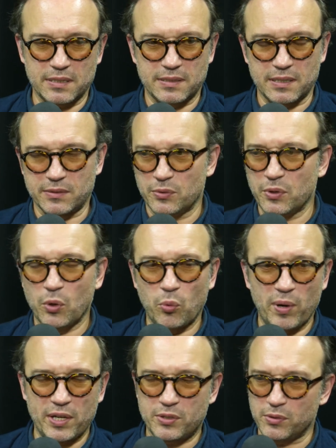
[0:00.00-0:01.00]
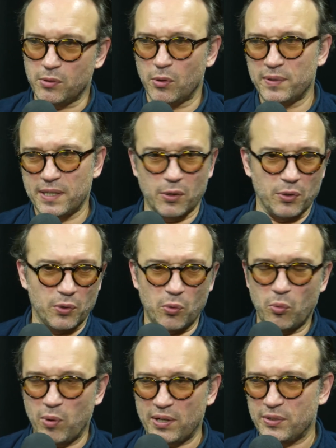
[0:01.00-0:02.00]
they don't know where to go, they don't know
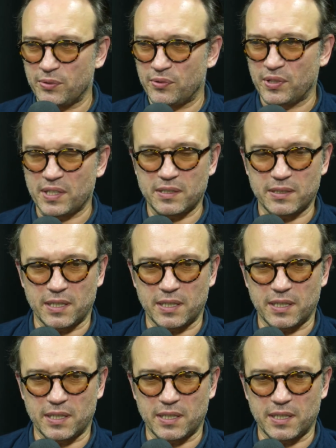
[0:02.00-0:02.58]
what to think.